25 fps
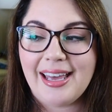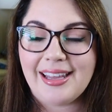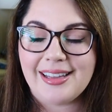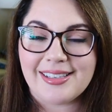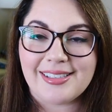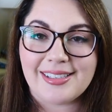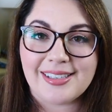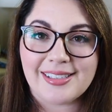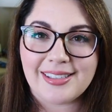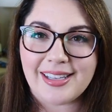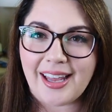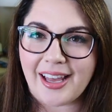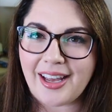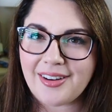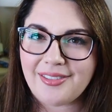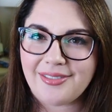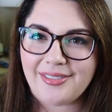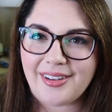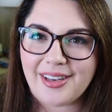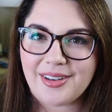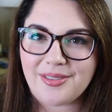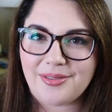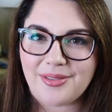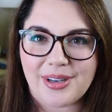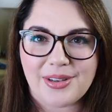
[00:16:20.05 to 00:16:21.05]
This is not a
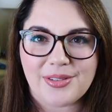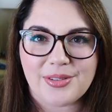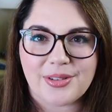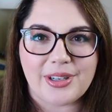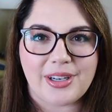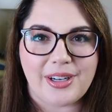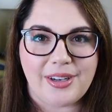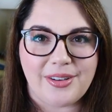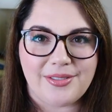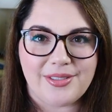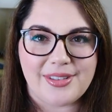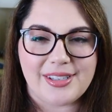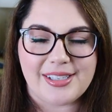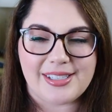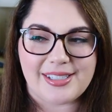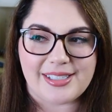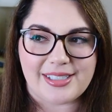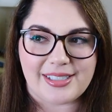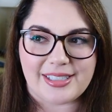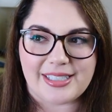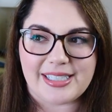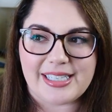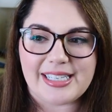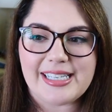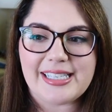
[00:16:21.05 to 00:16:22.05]
fan favorite of the
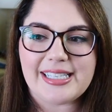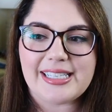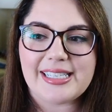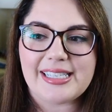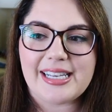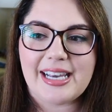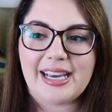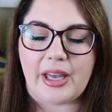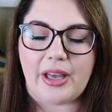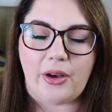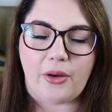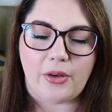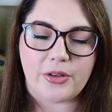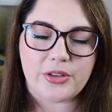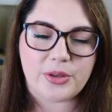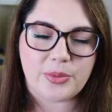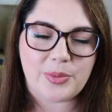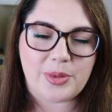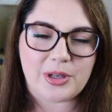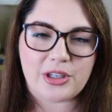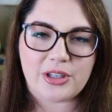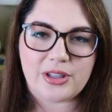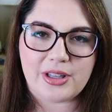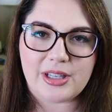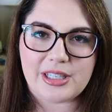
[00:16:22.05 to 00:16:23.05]
series. I also
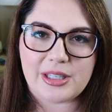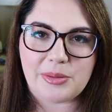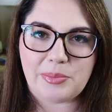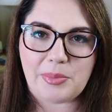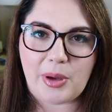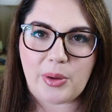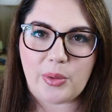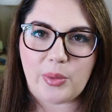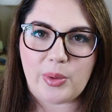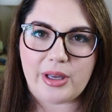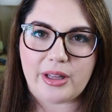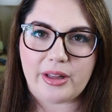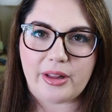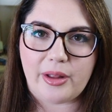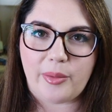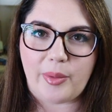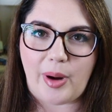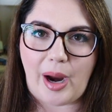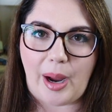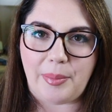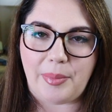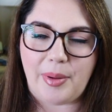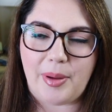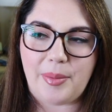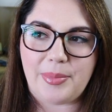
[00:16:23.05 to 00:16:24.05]
mentioned this in my weekly
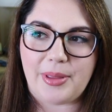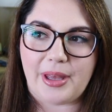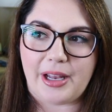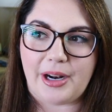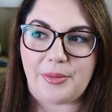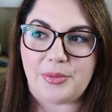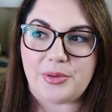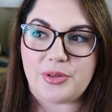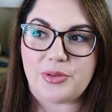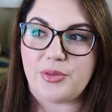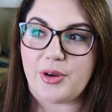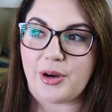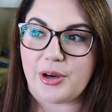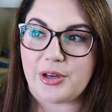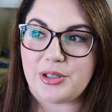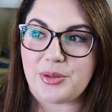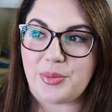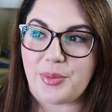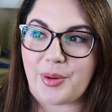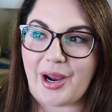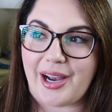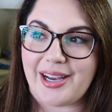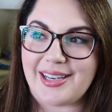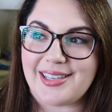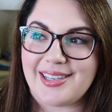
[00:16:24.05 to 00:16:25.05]
wrap up that I was very
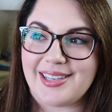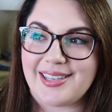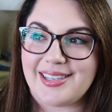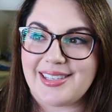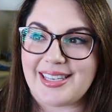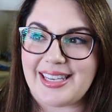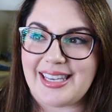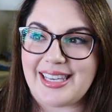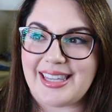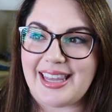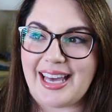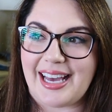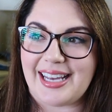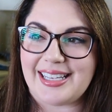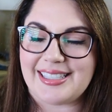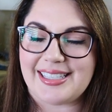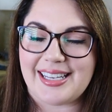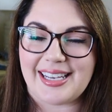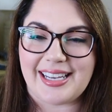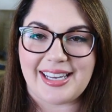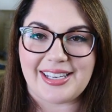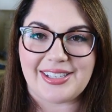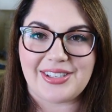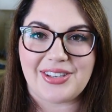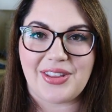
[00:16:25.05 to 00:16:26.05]
surprised to see that
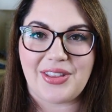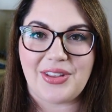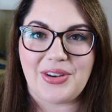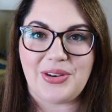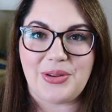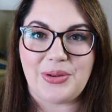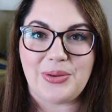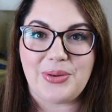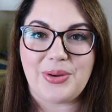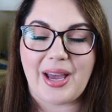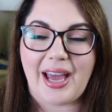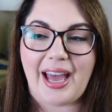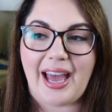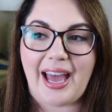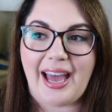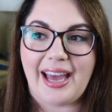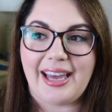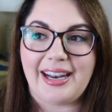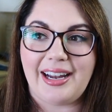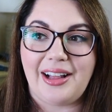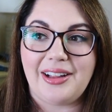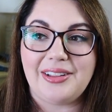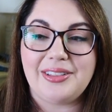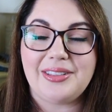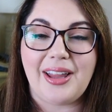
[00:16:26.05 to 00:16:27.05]
Say Yes to the Duke
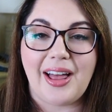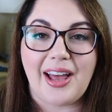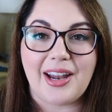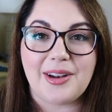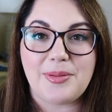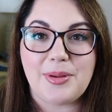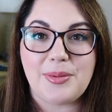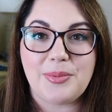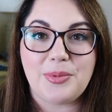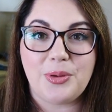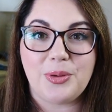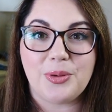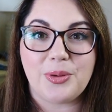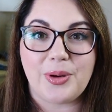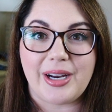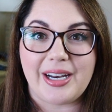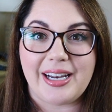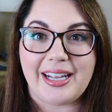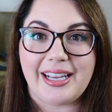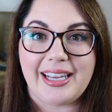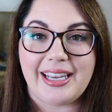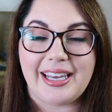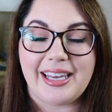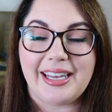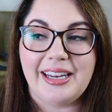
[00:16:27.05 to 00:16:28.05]
had a lot of people
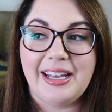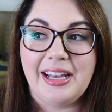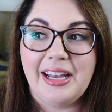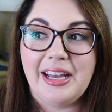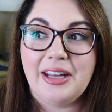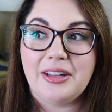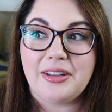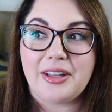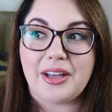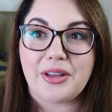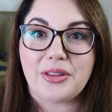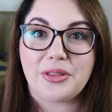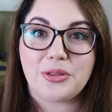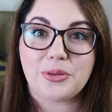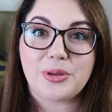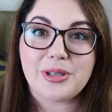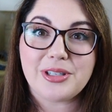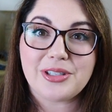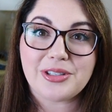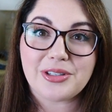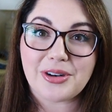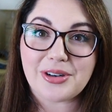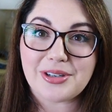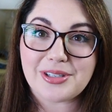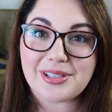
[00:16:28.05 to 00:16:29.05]
rating it like three
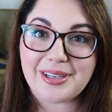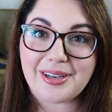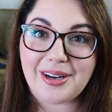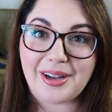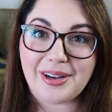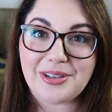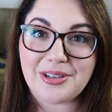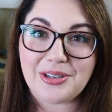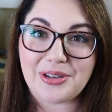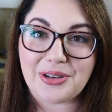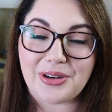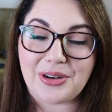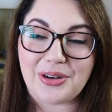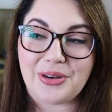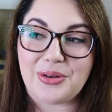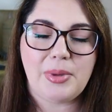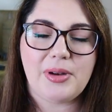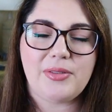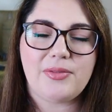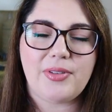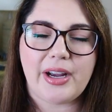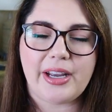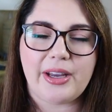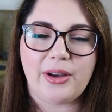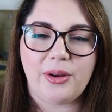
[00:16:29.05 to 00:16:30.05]
stars and under.
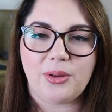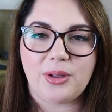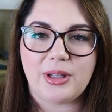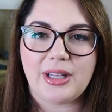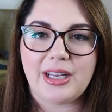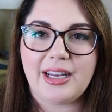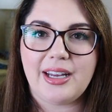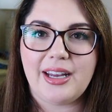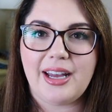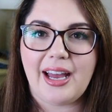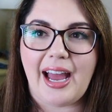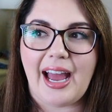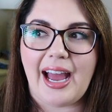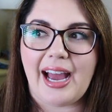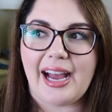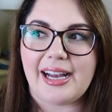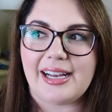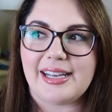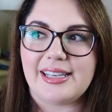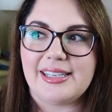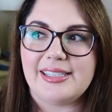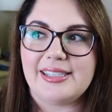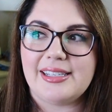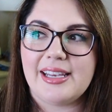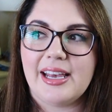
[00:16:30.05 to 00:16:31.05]
But Viola
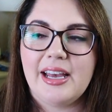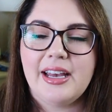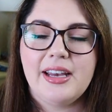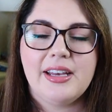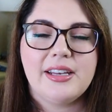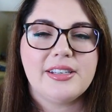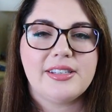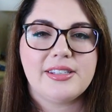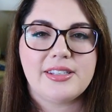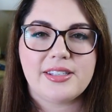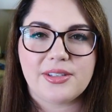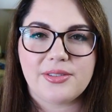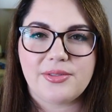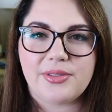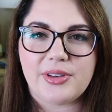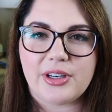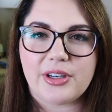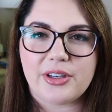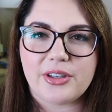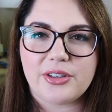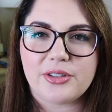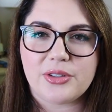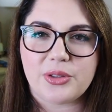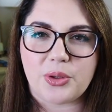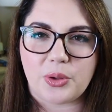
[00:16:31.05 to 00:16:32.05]
has
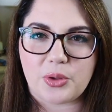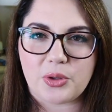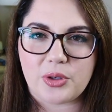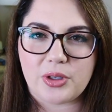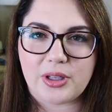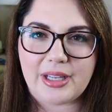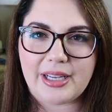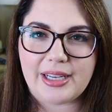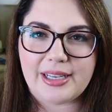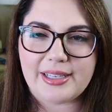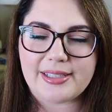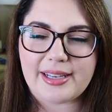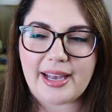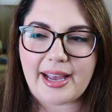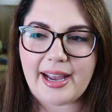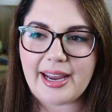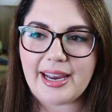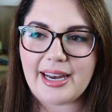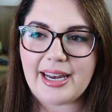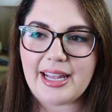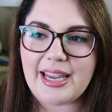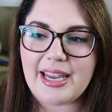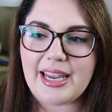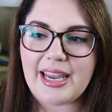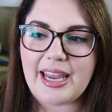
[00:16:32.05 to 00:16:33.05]
severe social
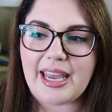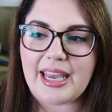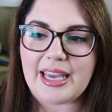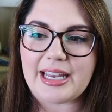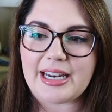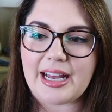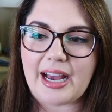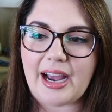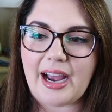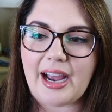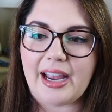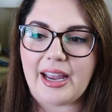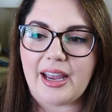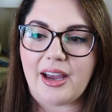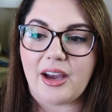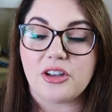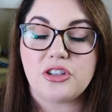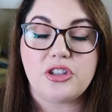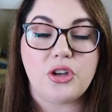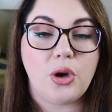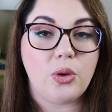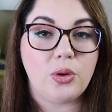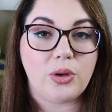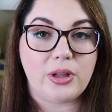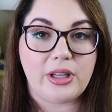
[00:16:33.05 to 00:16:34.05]
anxiety, and I
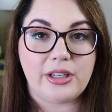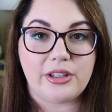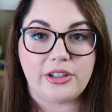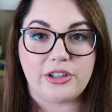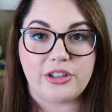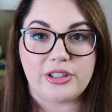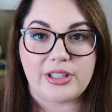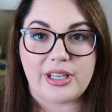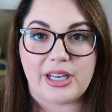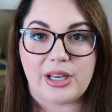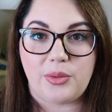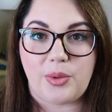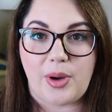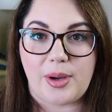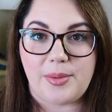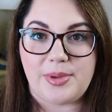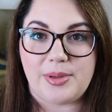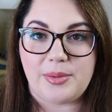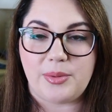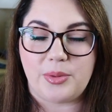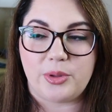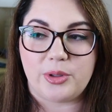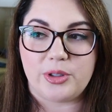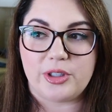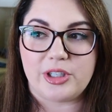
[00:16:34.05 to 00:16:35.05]
totally understand why
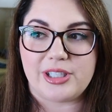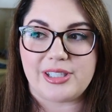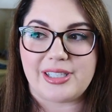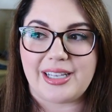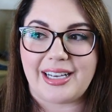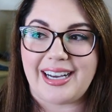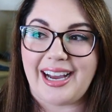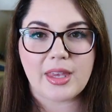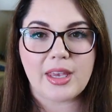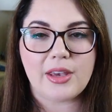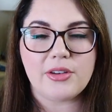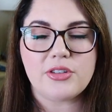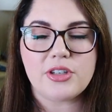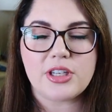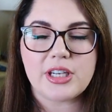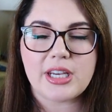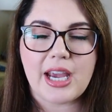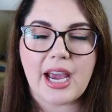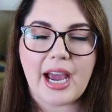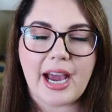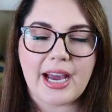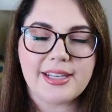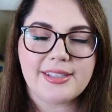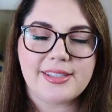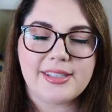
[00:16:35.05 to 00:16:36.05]
people were just like, if she
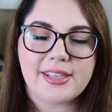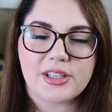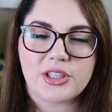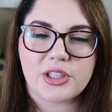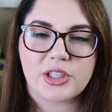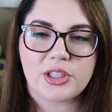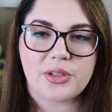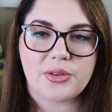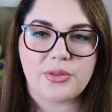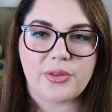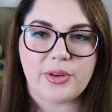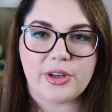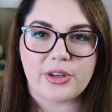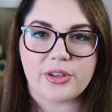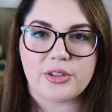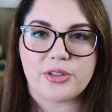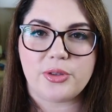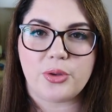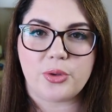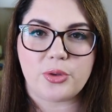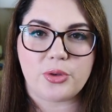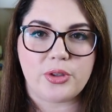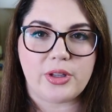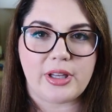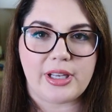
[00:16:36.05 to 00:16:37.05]
had such severe
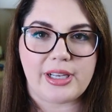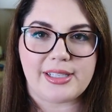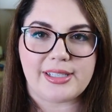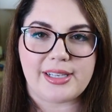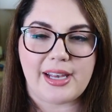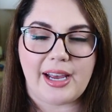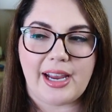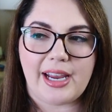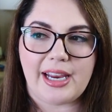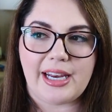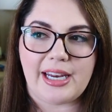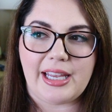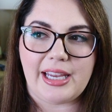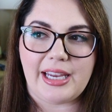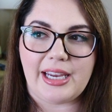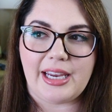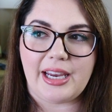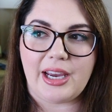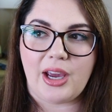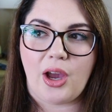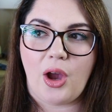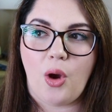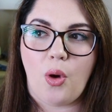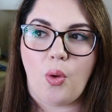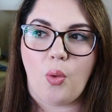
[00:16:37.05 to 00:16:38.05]
social
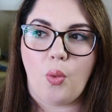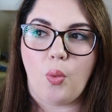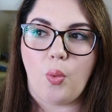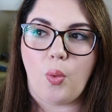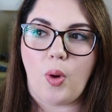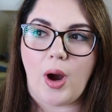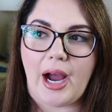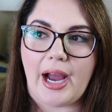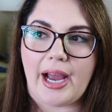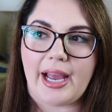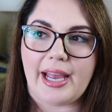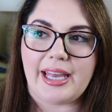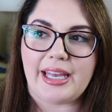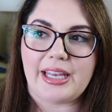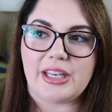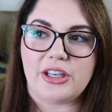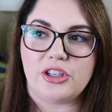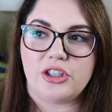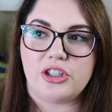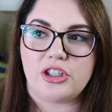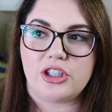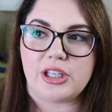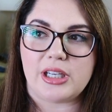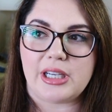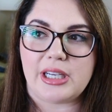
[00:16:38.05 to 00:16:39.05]
anxiety, why is
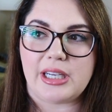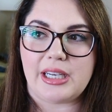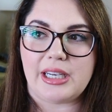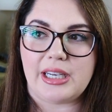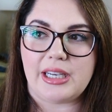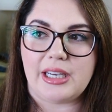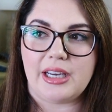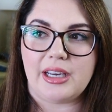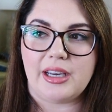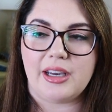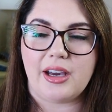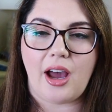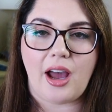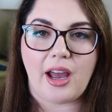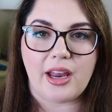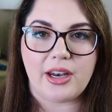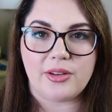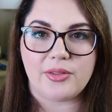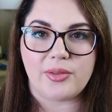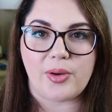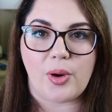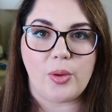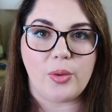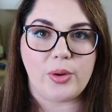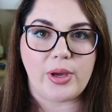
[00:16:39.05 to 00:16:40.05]
she kind
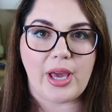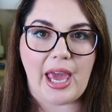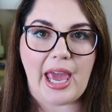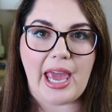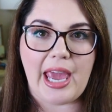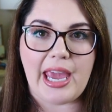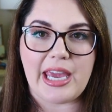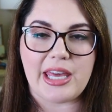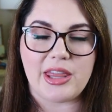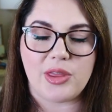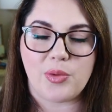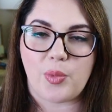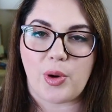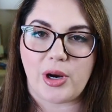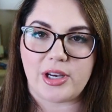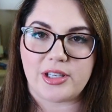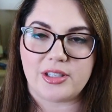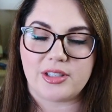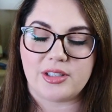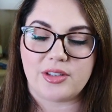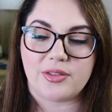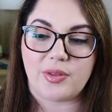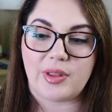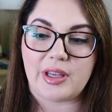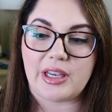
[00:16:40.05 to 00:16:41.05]
of okay in the
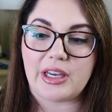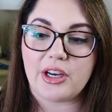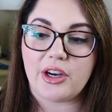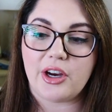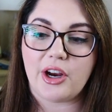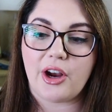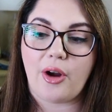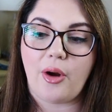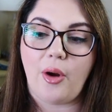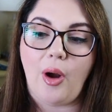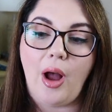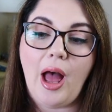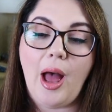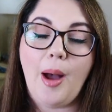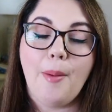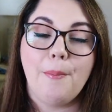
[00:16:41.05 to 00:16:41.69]
presence of the hero?